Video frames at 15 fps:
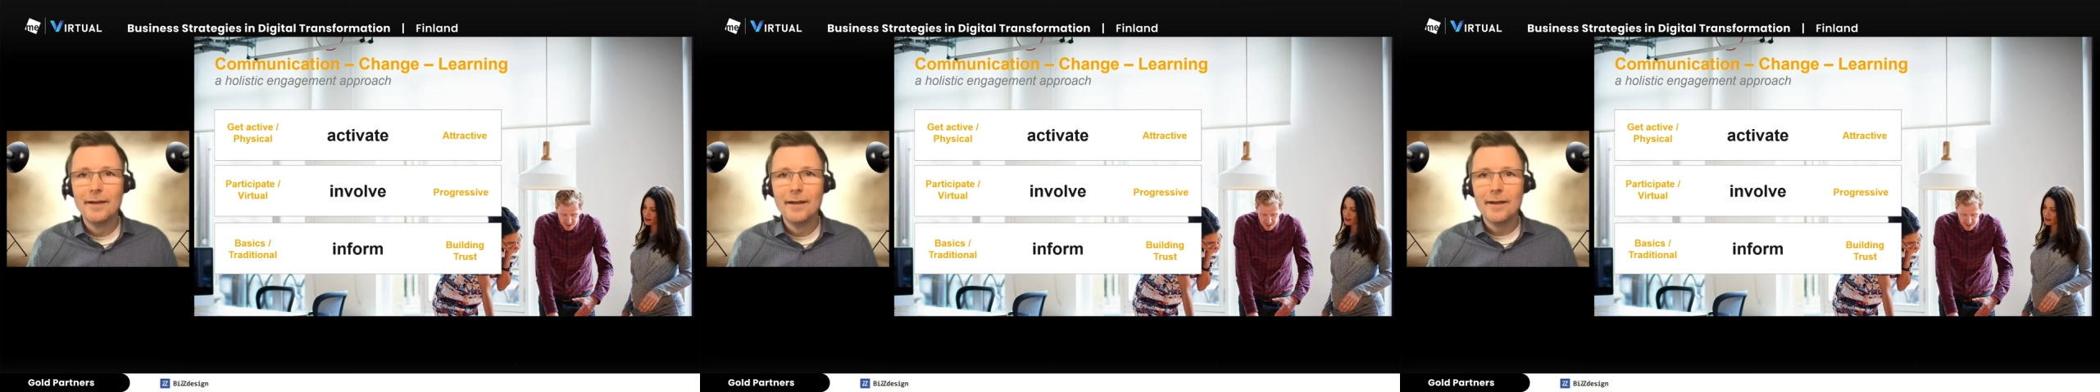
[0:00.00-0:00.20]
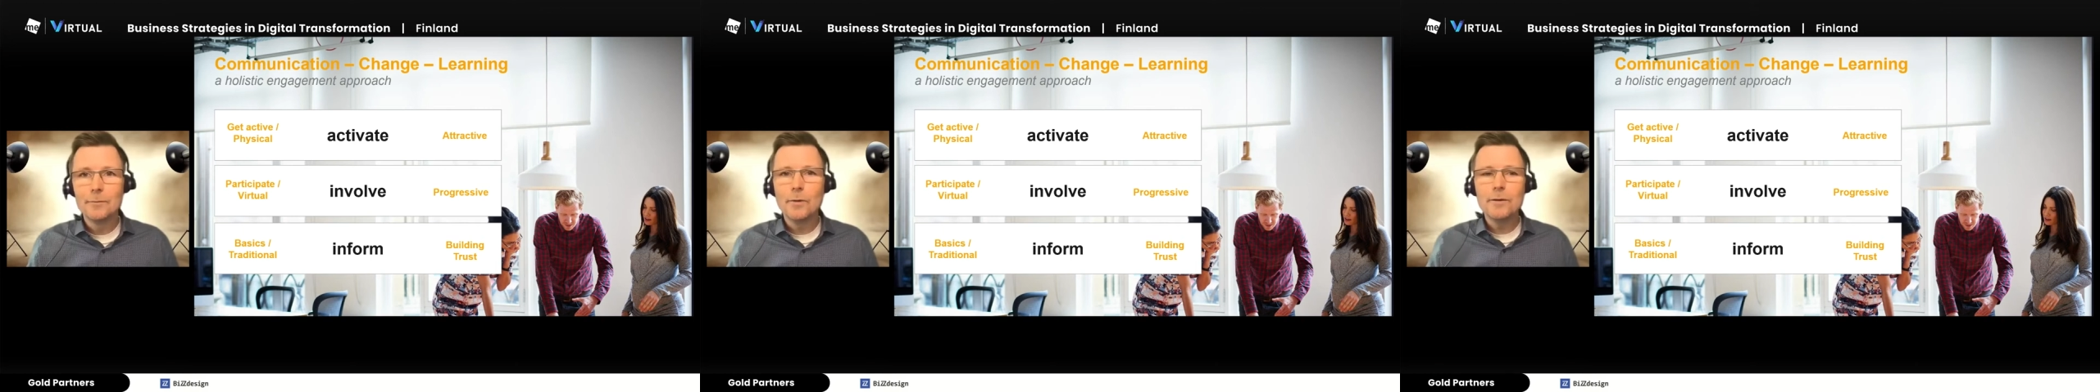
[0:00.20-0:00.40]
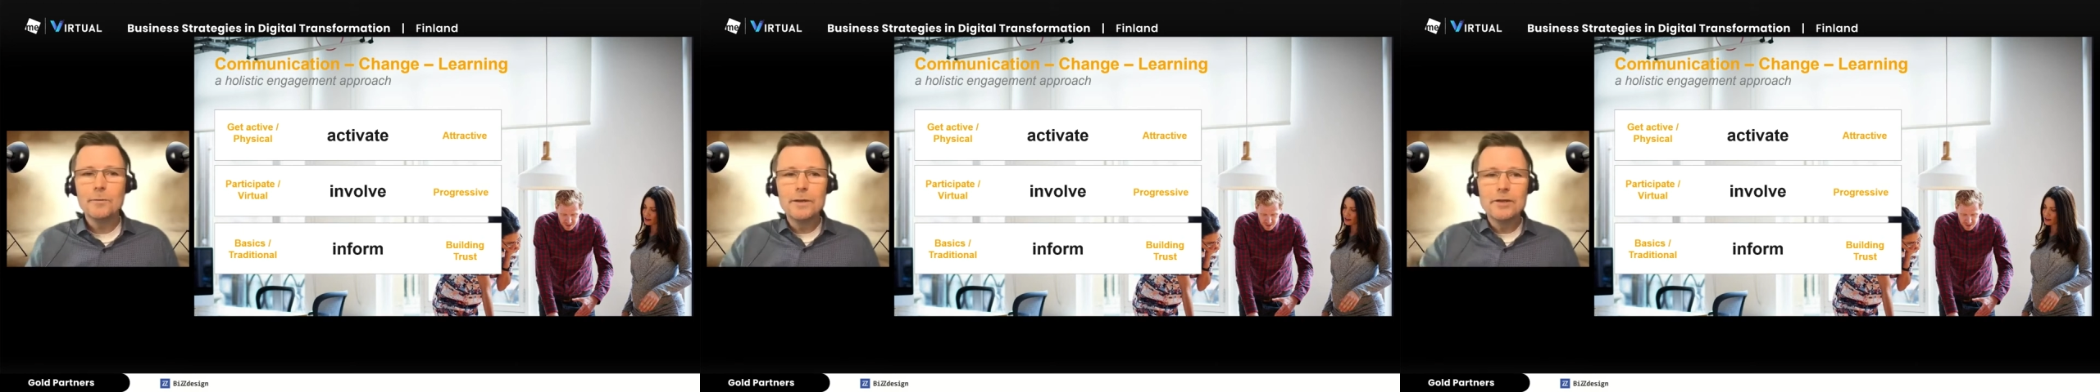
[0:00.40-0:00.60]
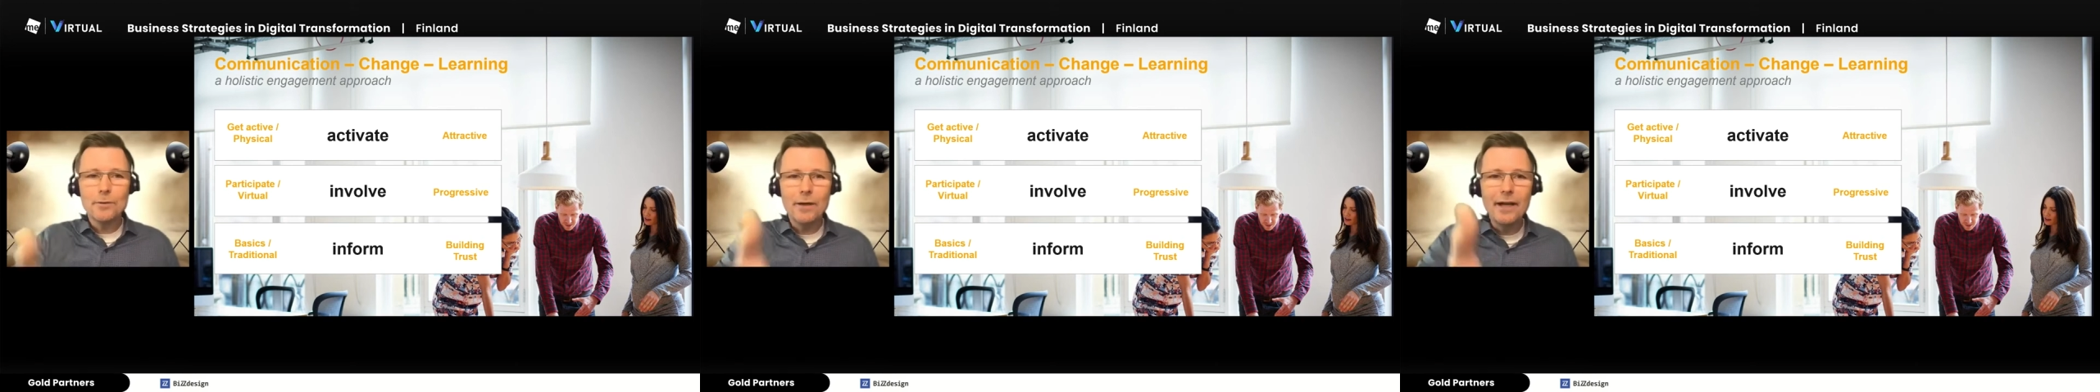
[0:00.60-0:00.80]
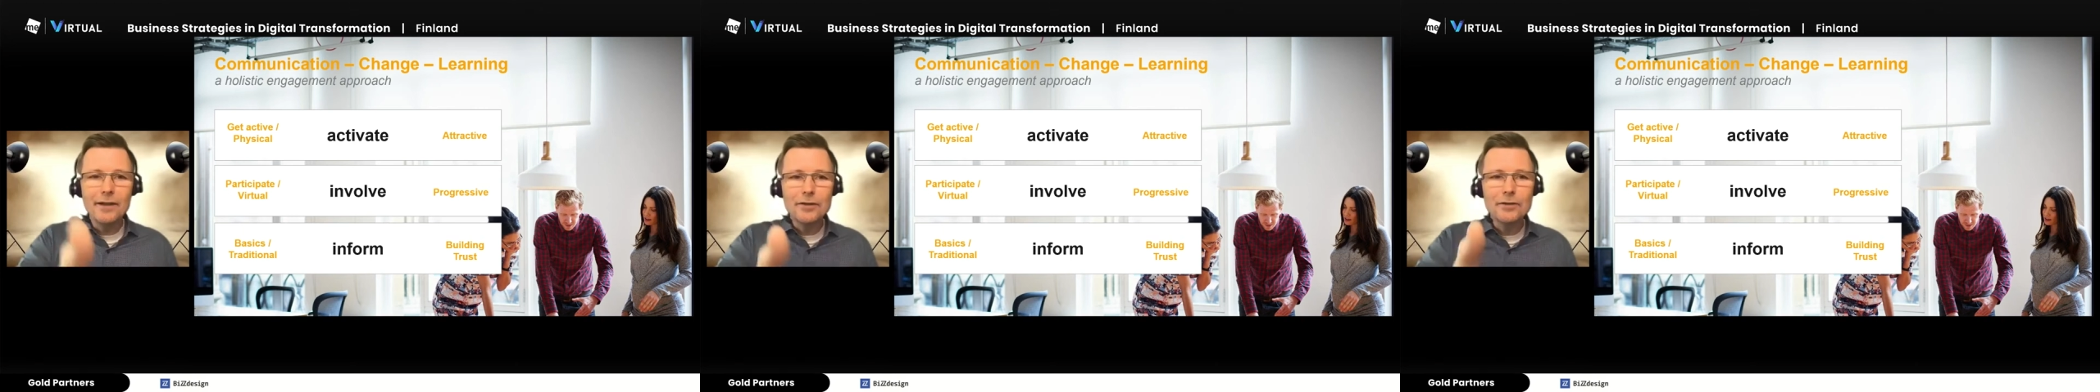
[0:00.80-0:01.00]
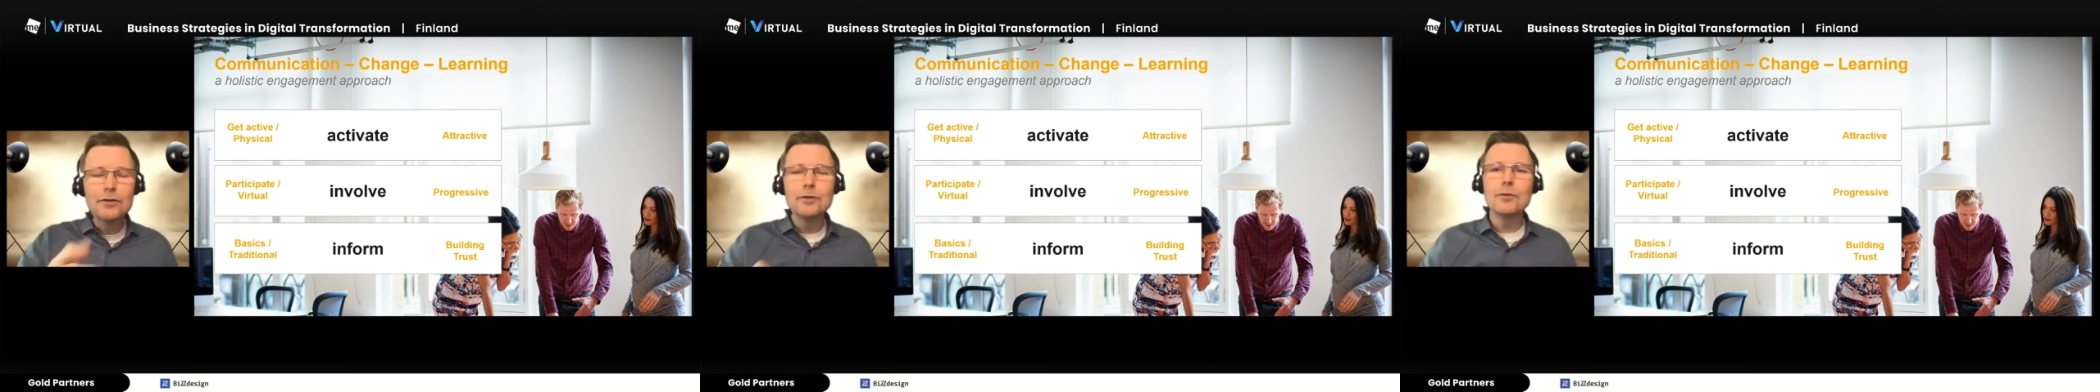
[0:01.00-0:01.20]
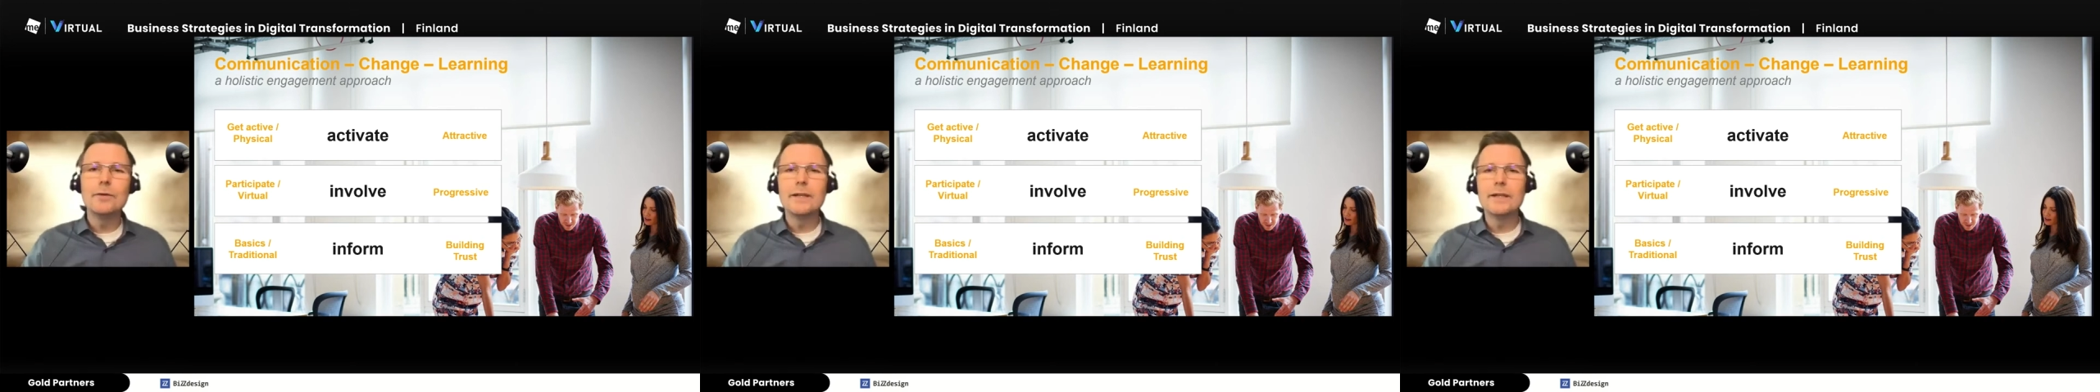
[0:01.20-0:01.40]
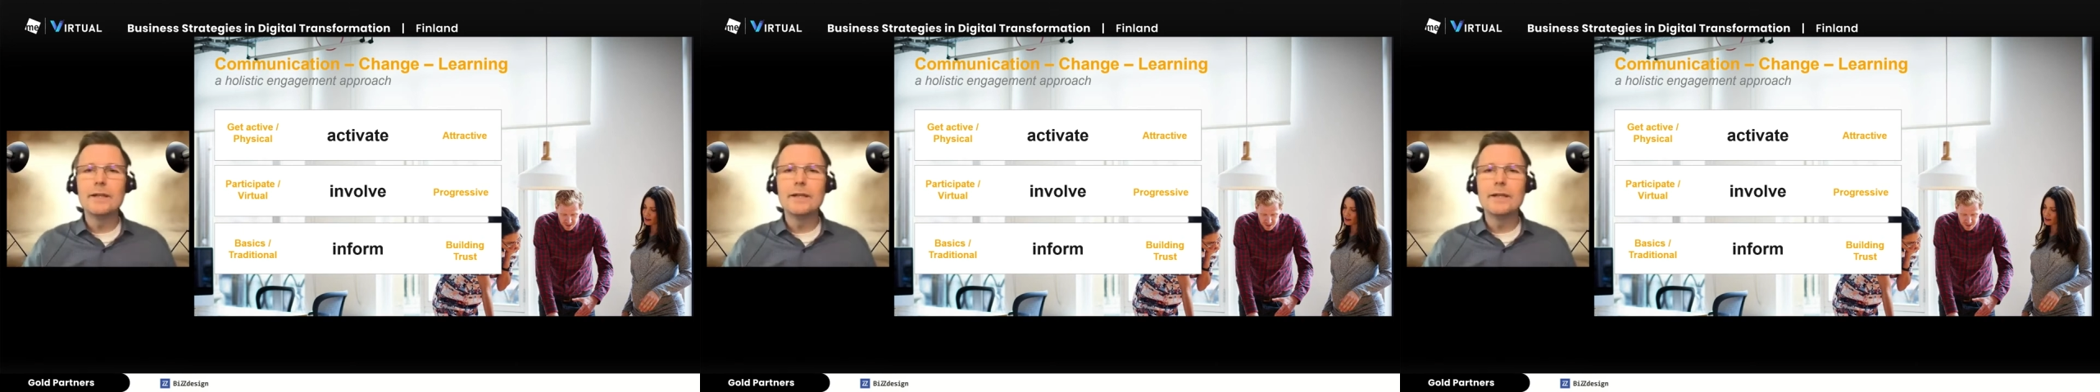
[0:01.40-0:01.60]
And what we try to do
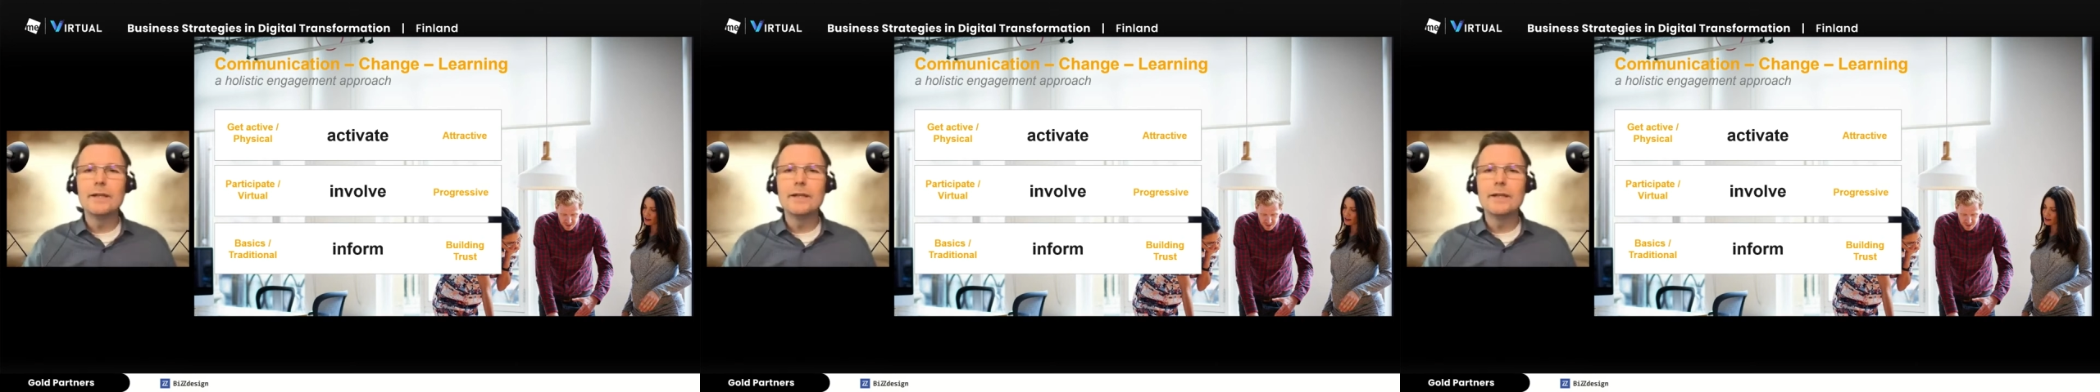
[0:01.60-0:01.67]
here is